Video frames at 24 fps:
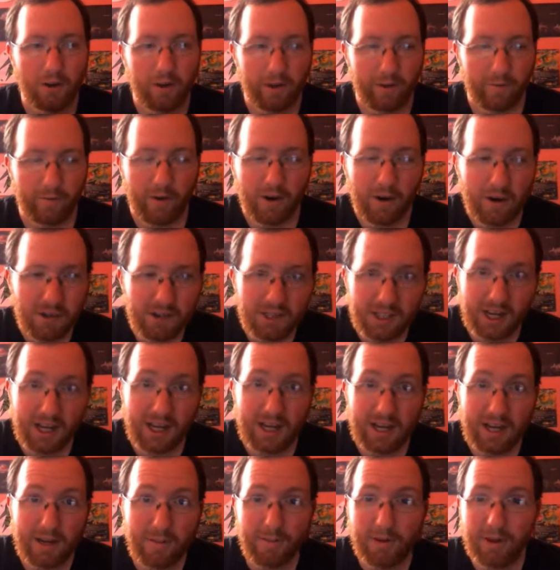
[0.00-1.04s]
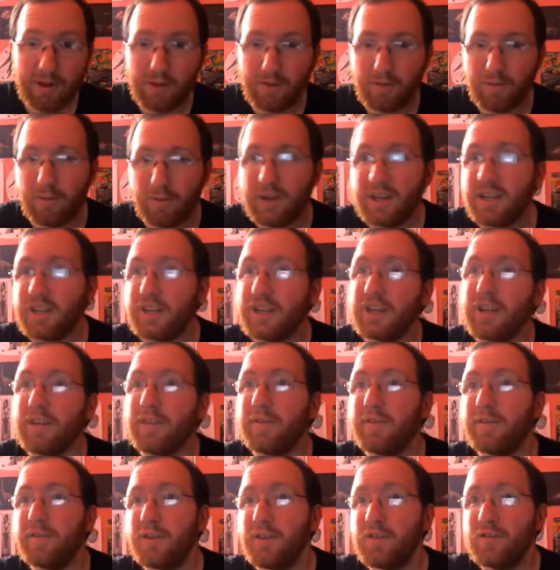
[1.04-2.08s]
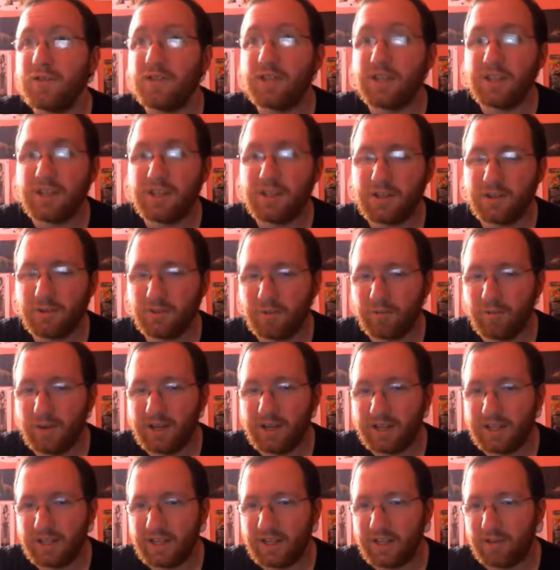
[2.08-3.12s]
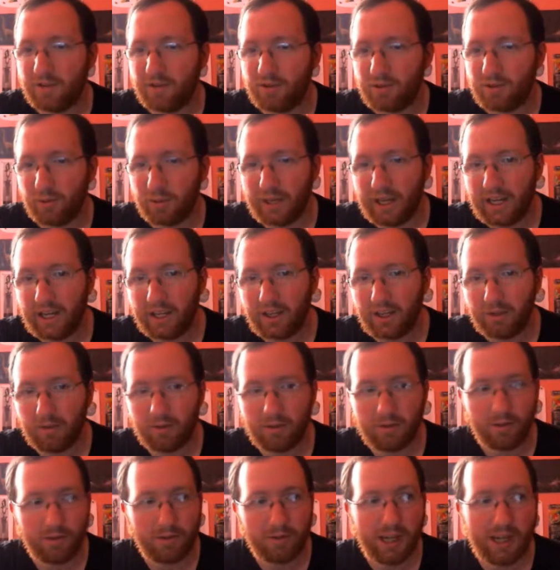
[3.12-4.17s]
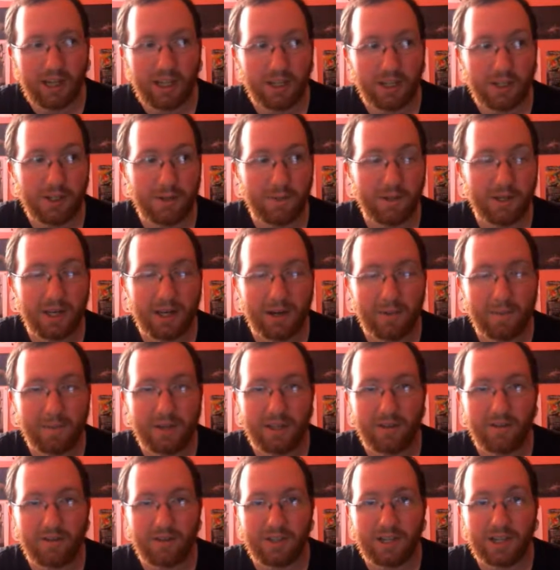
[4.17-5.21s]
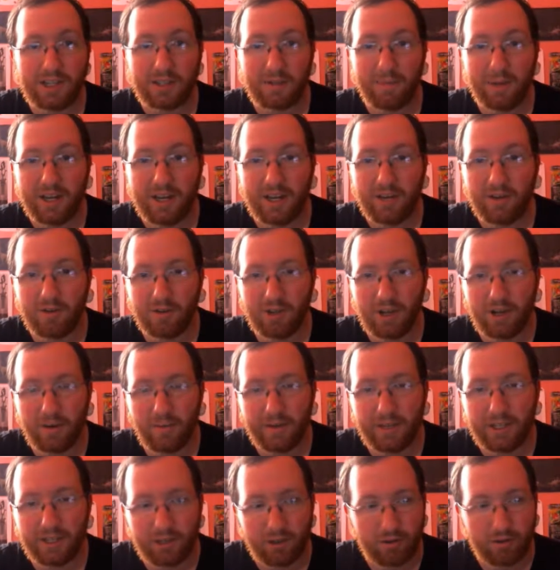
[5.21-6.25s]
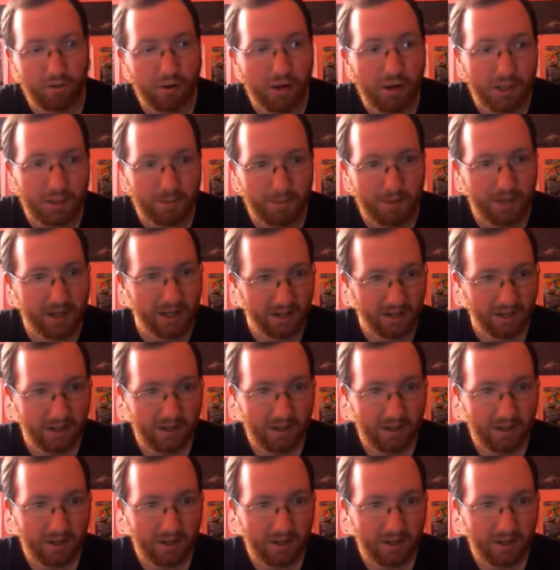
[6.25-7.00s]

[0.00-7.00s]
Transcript: The first time when he fuses with either Solgaleo or Lunala to become either Duskmane or Dawnwing's Necrozma.